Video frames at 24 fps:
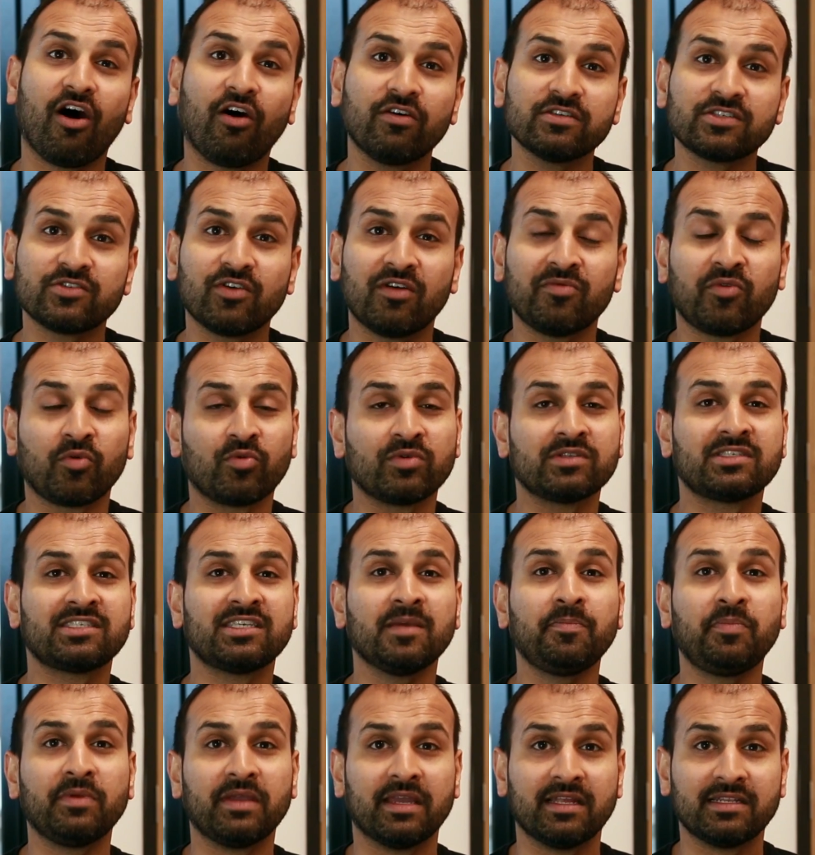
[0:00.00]
also am the
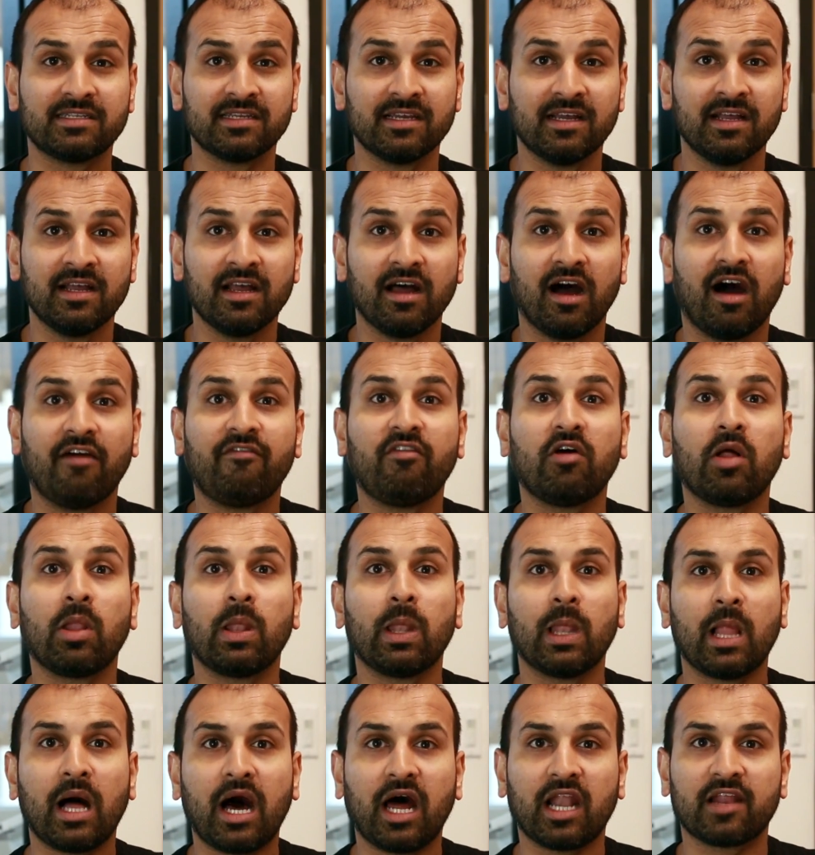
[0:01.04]
recipient of a
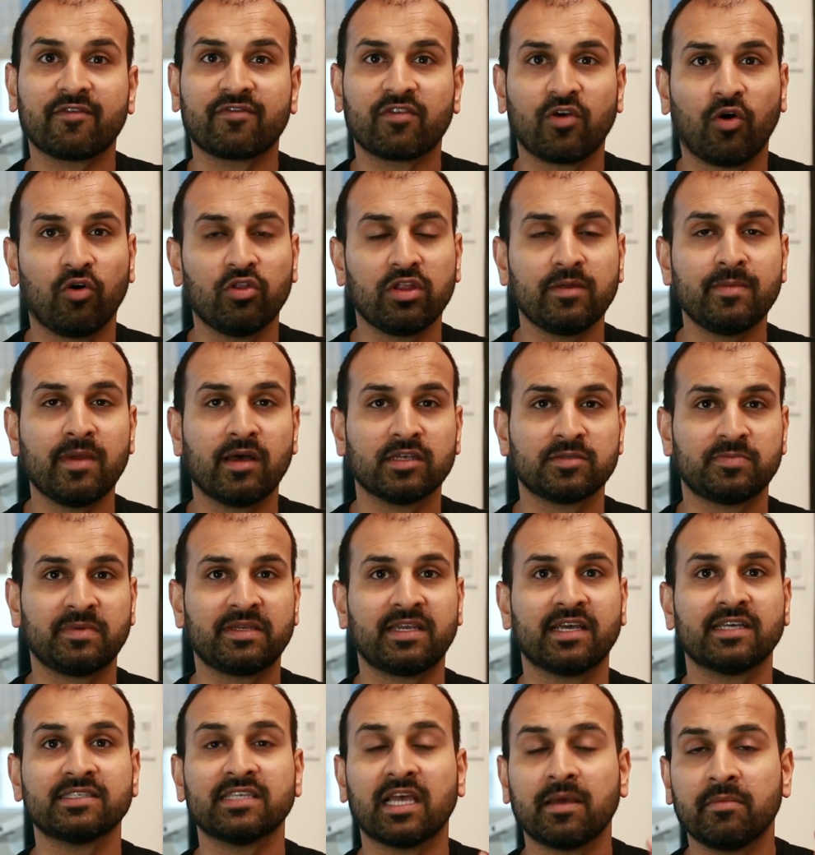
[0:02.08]
lot of cold emails
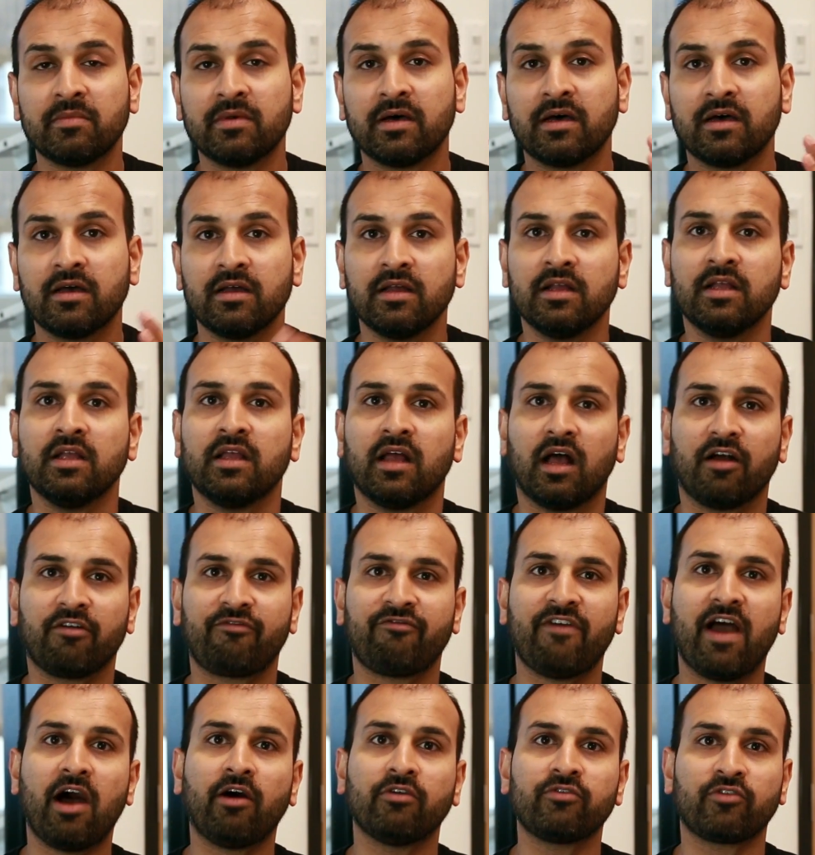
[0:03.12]
because I'm a
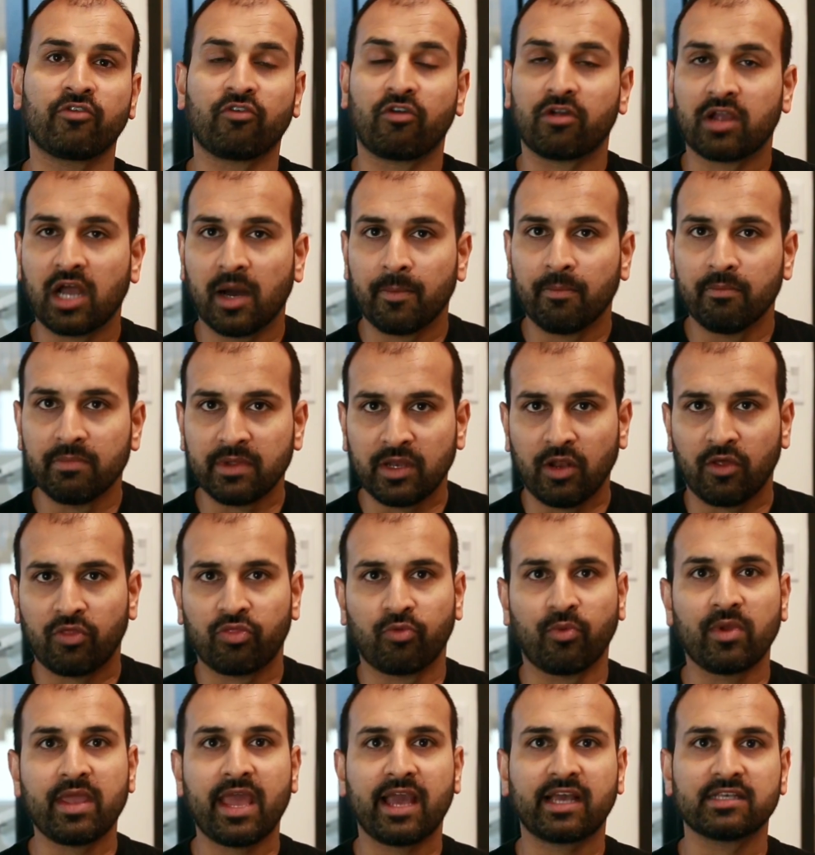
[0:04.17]
founder,
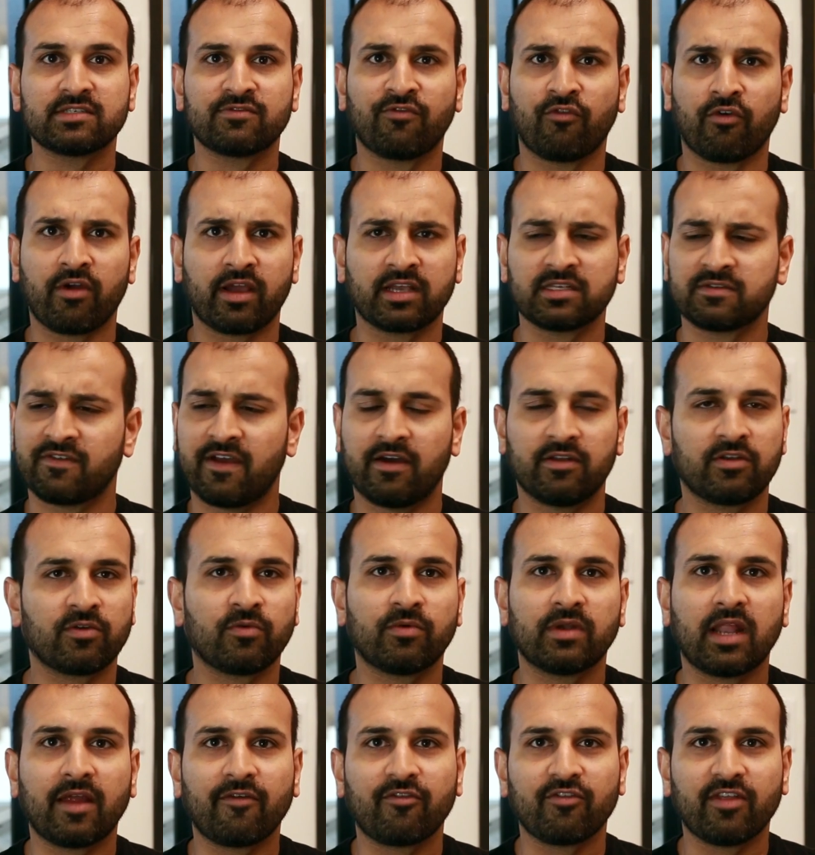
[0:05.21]
3x, 4x founder,
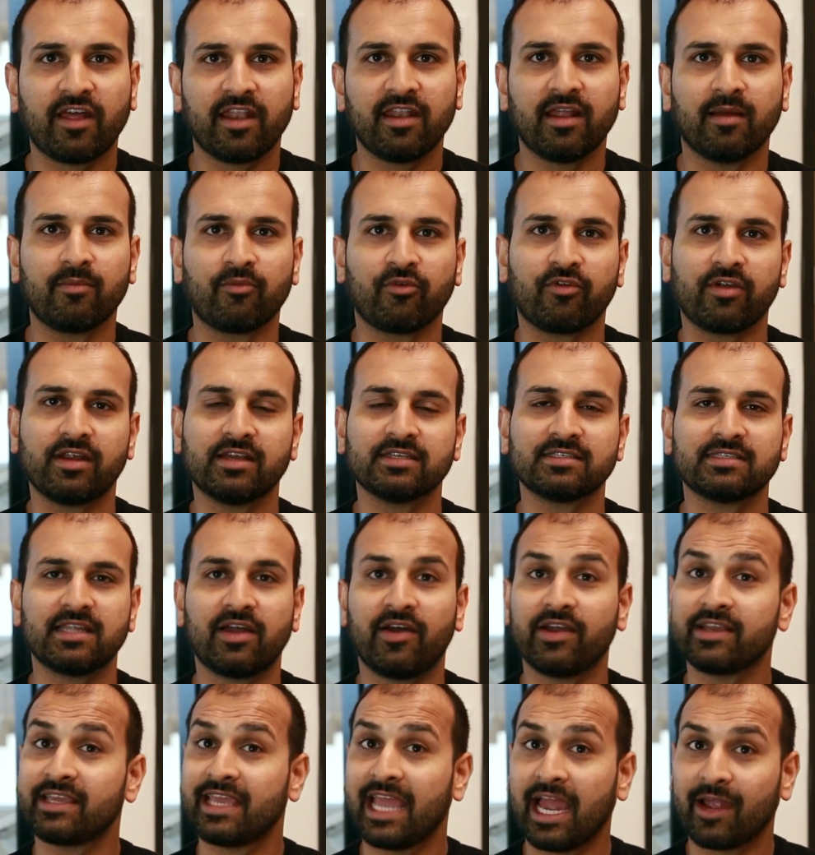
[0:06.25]
whatever that number is now,
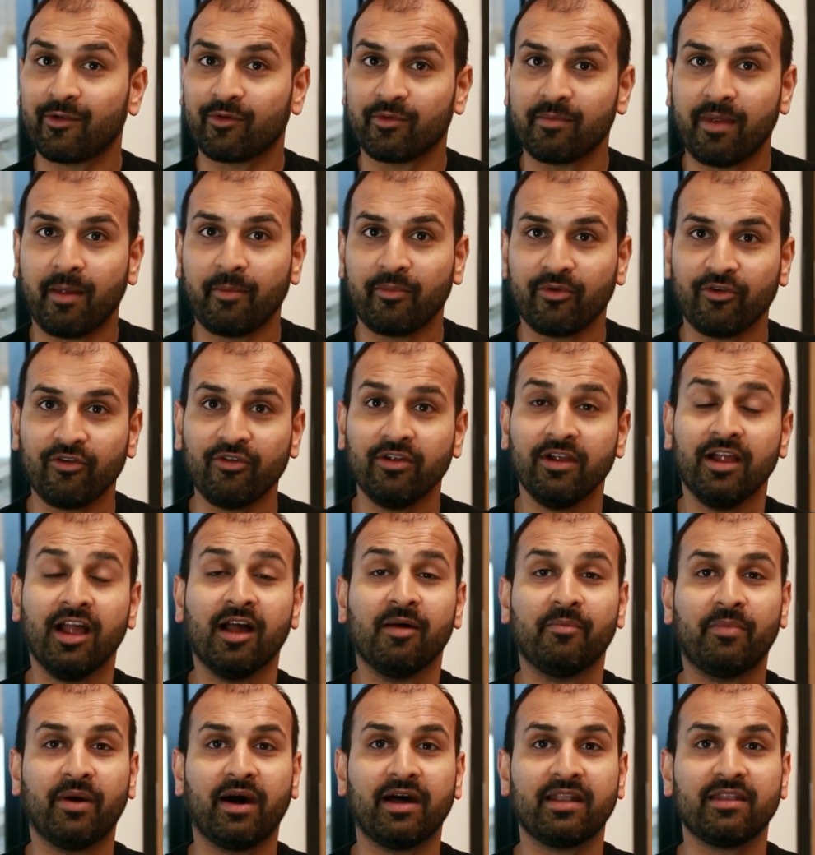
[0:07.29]
I can't remember.
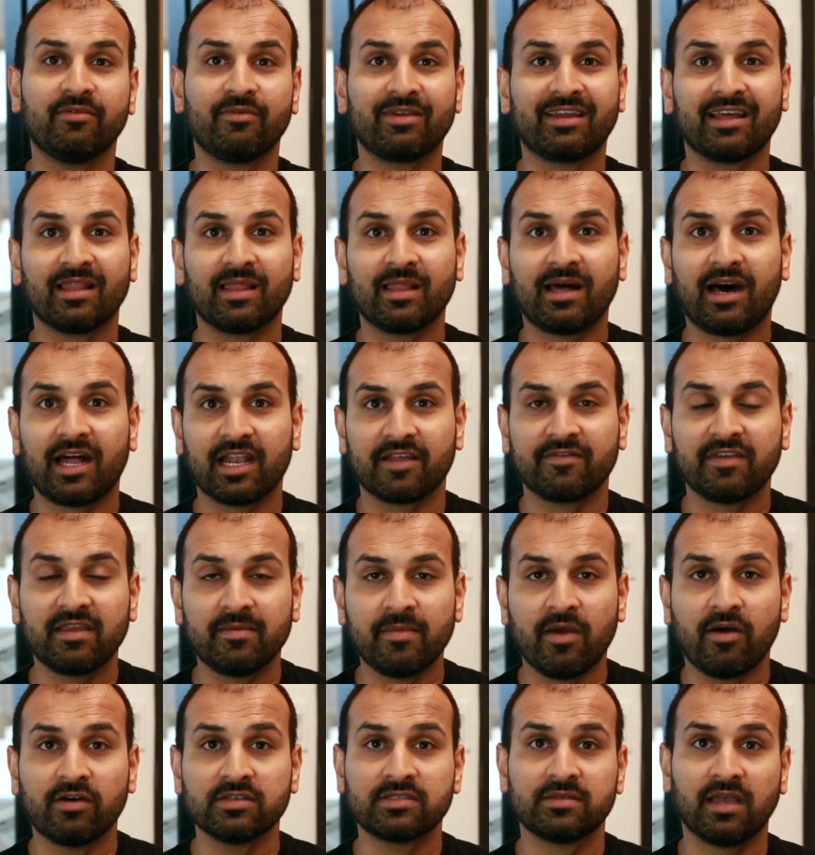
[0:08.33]
But we get a lot of
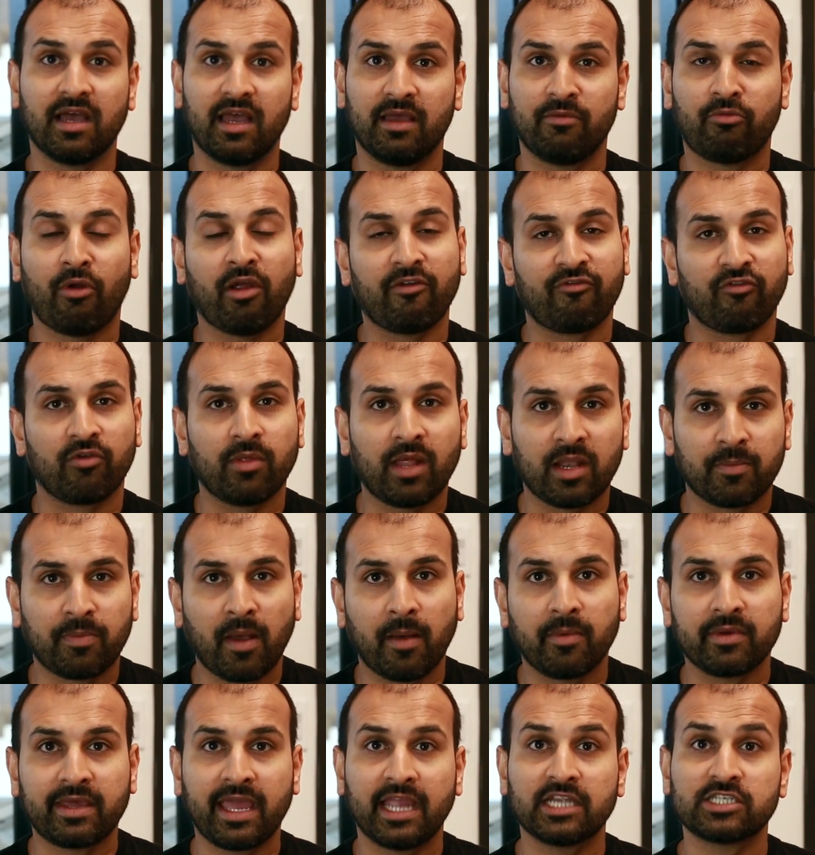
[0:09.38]
emails. I write for a lot of
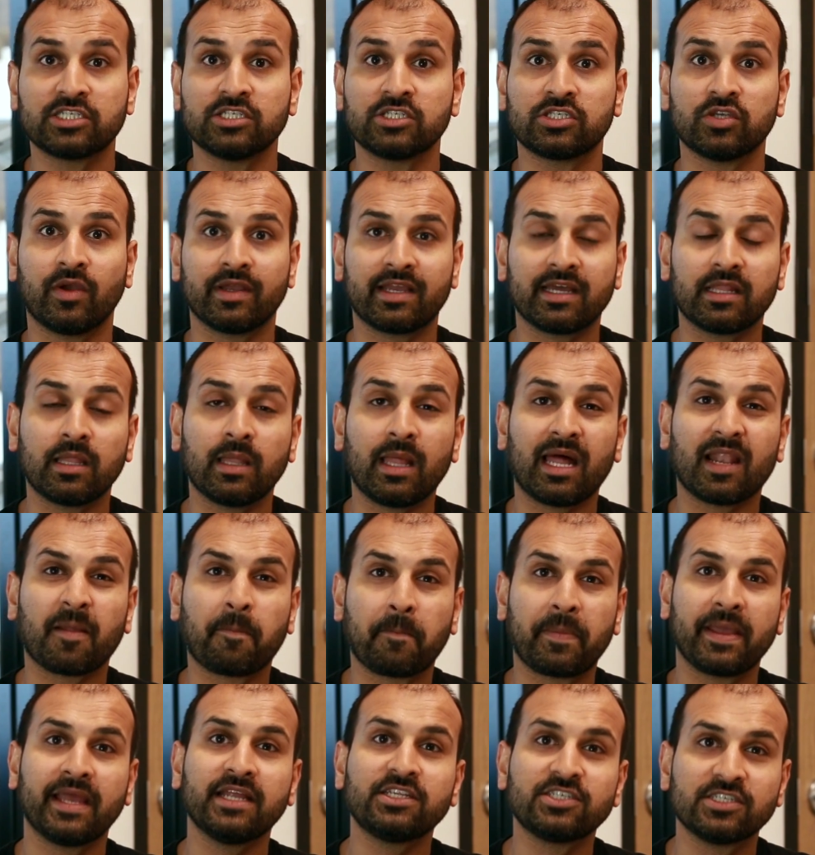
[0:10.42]
publications, so I get a lot
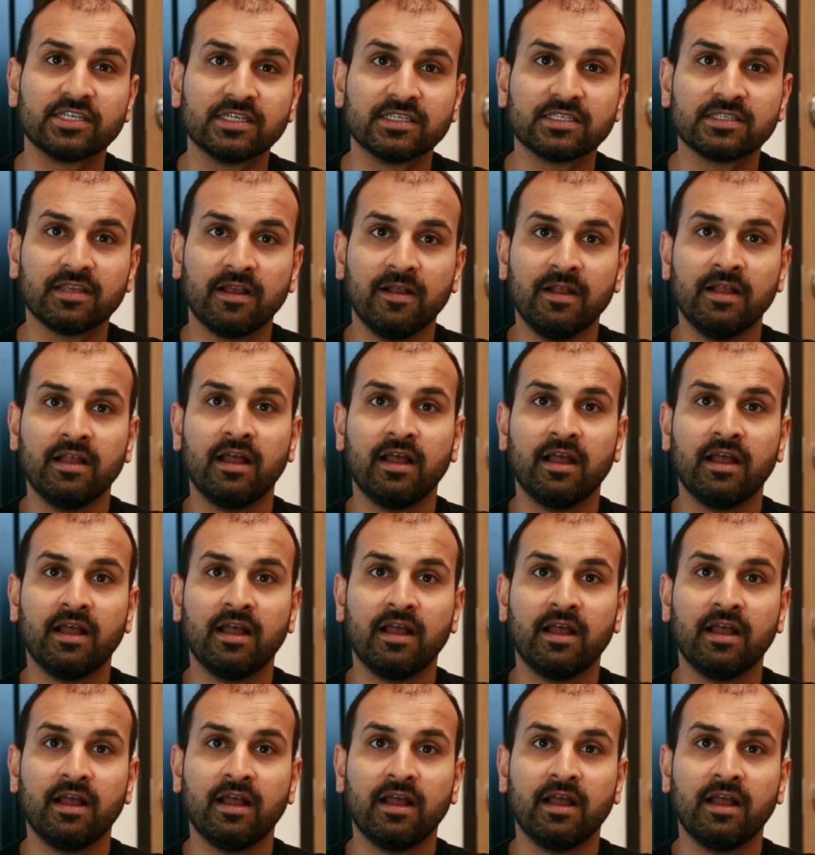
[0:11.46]
of pitches.